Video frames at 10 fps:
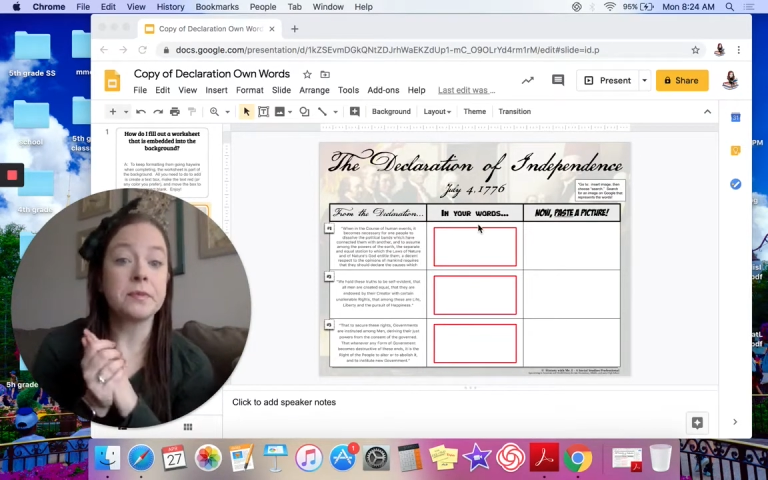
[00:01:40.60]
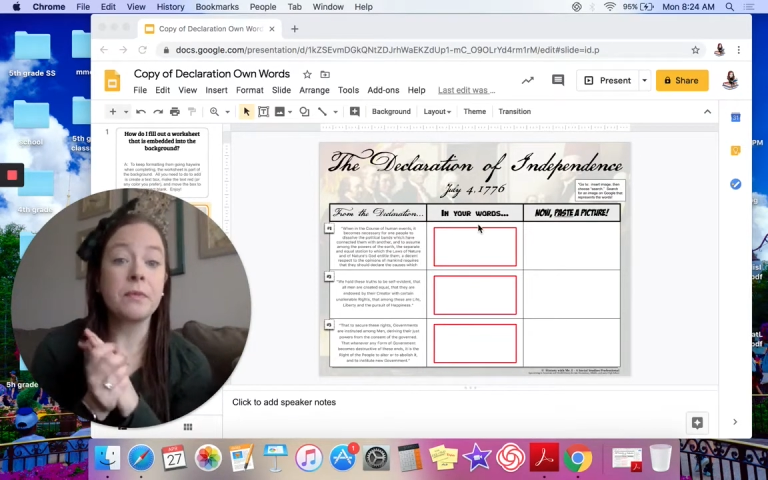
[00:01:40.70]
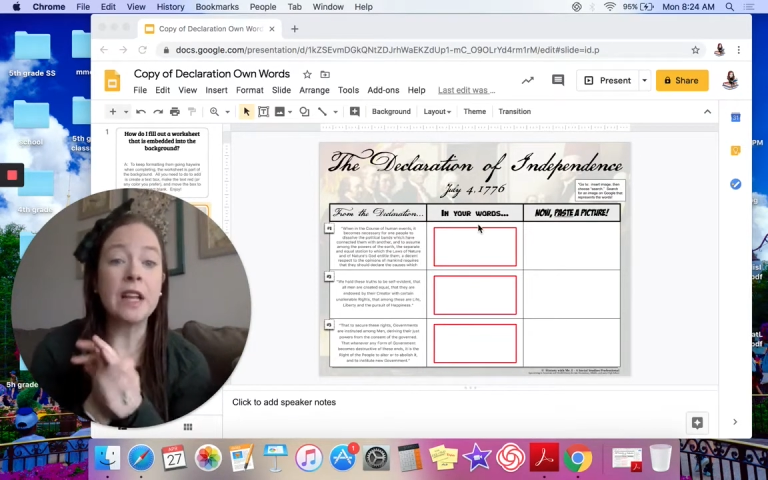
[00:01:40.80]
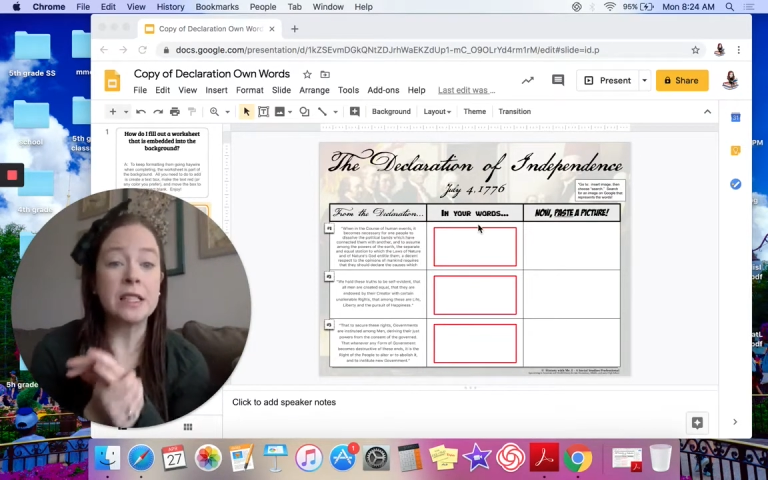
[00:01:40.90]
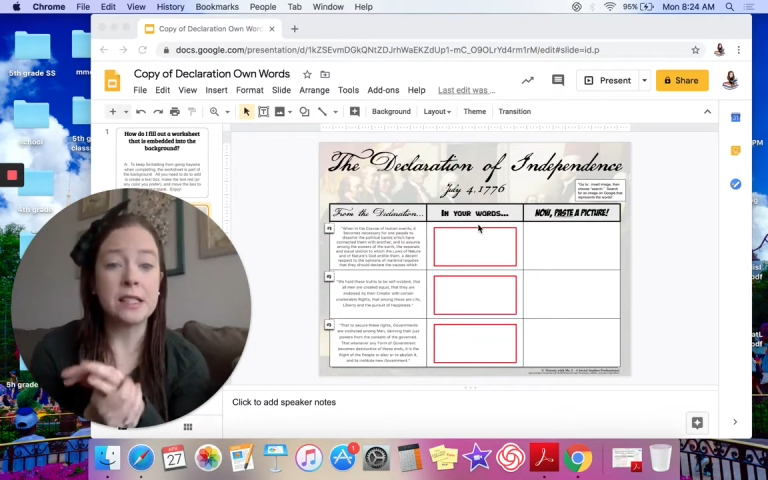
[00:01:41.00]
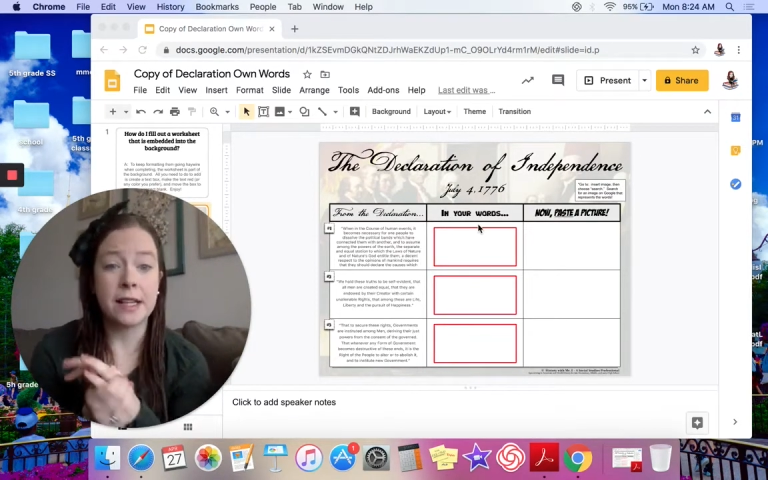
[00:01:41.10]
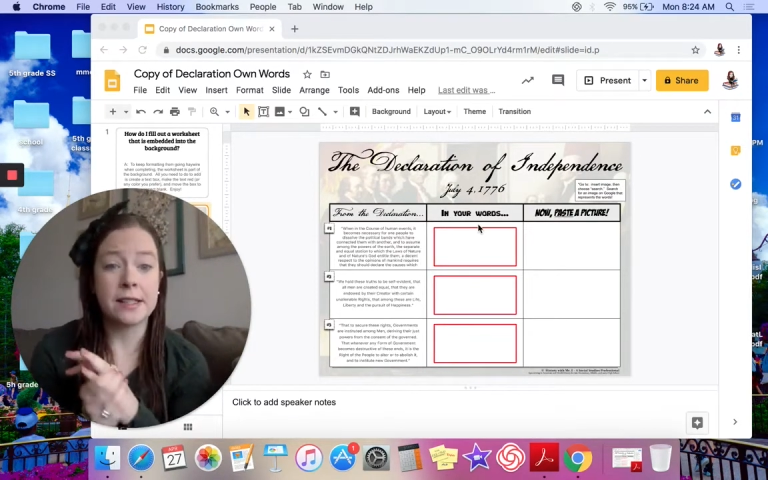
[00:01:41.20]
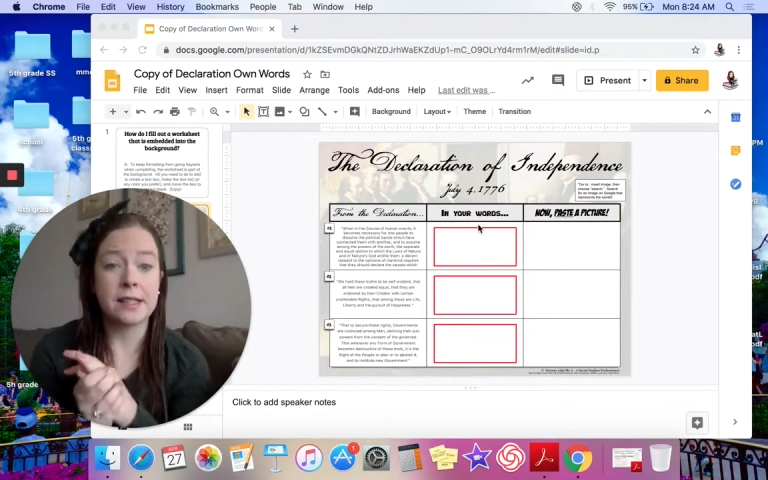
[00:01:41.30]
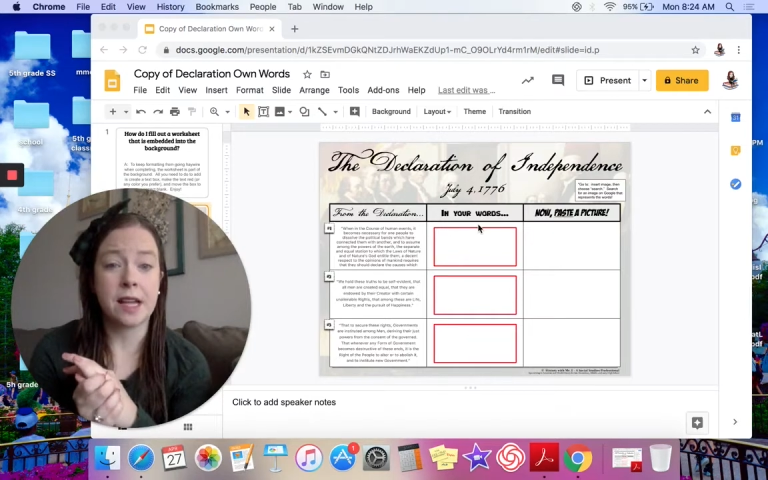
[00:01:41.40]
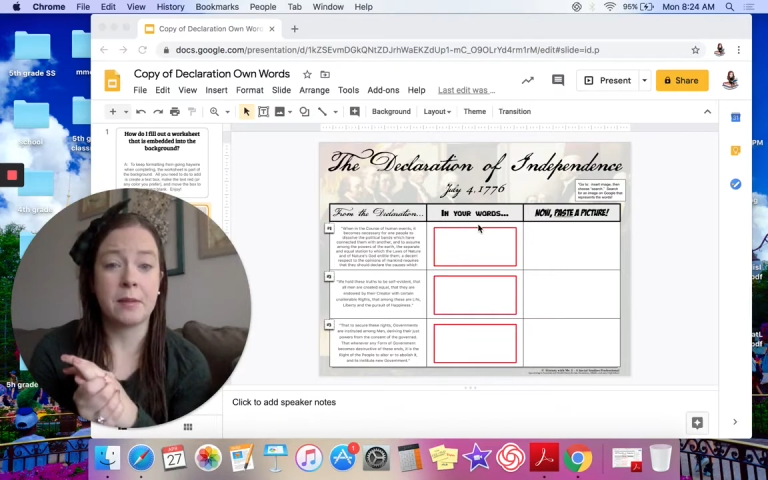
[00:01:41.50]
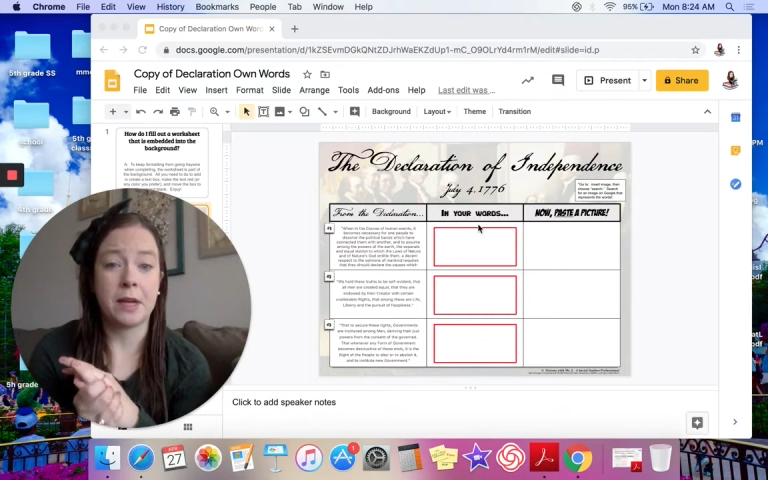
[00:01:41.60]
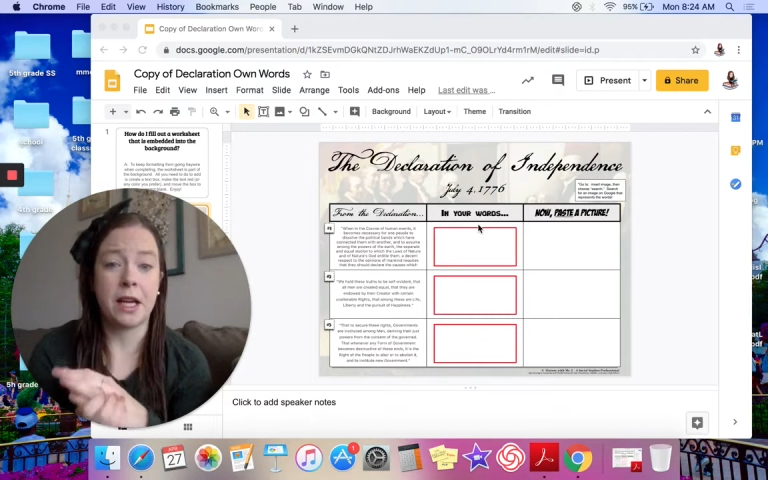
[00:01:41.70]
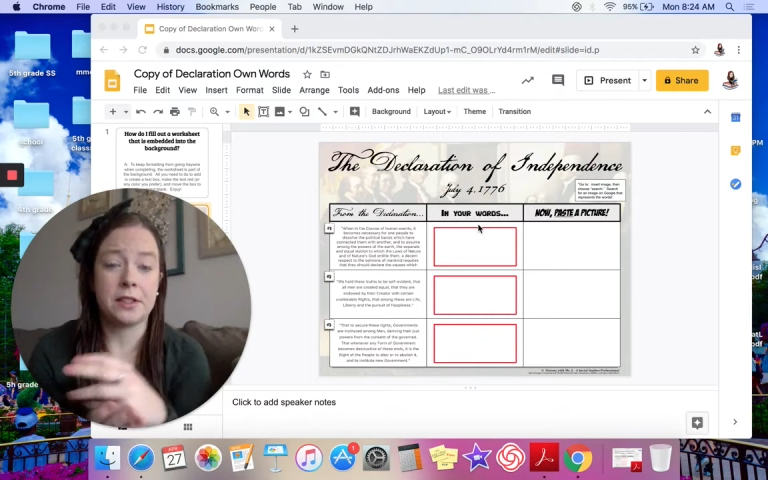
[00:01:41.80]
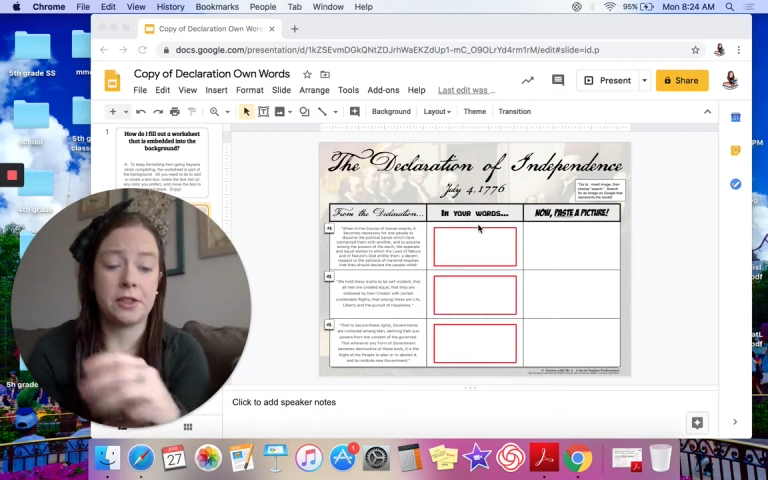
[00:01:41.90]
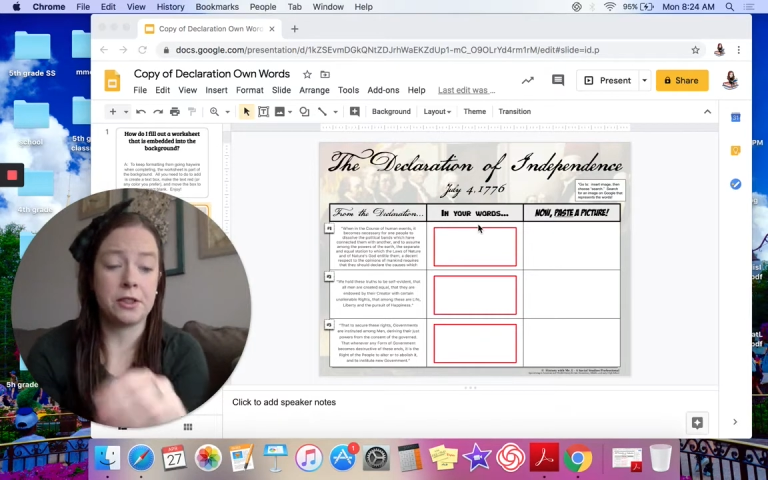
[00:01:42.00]
Today's assignment,
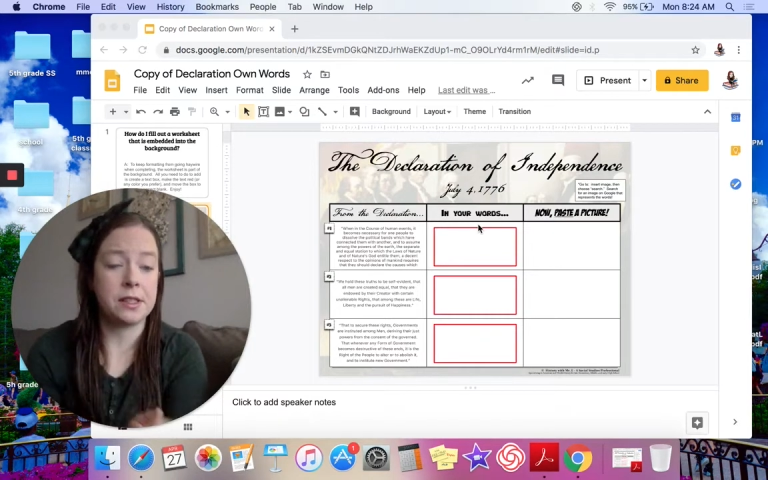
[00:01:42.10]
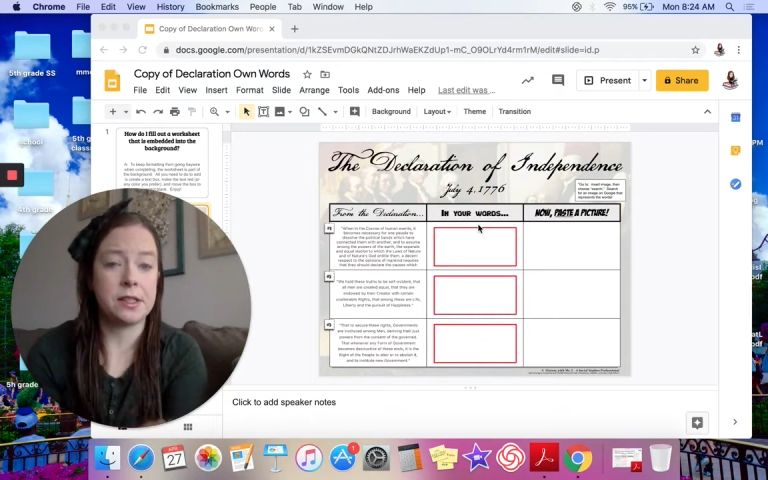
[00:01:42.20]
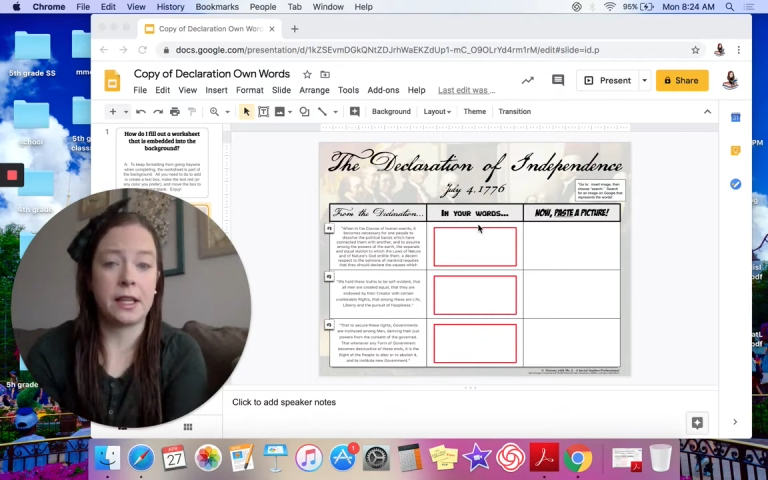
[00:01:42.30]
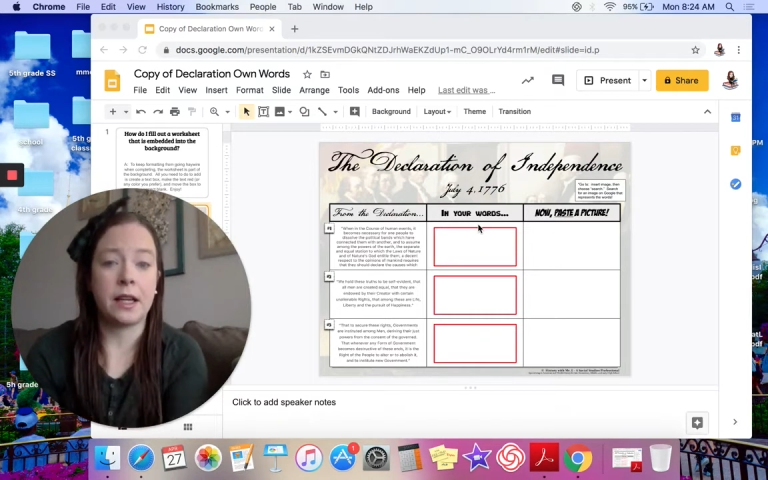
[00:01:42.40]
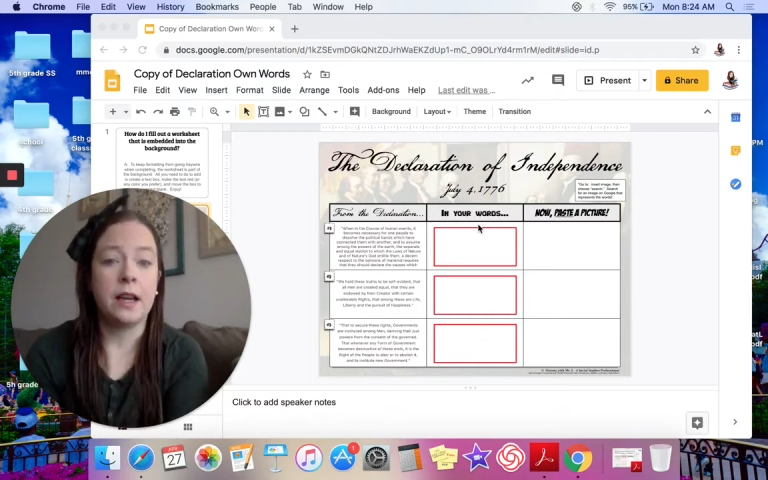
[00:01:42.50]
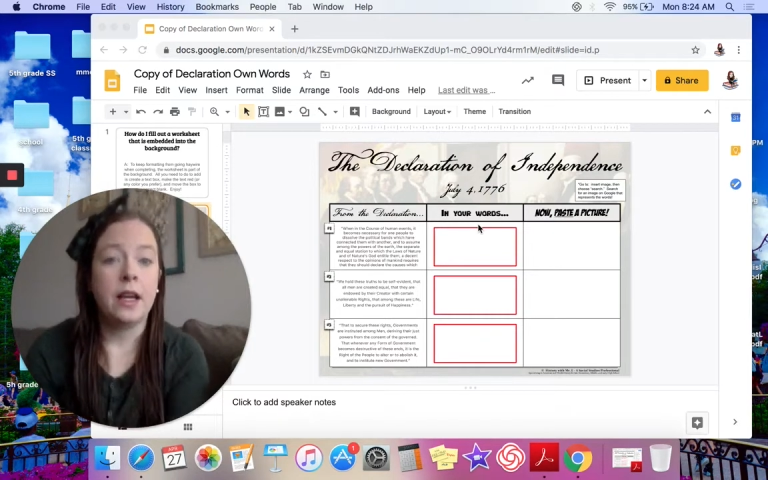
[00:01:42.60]
as you can see,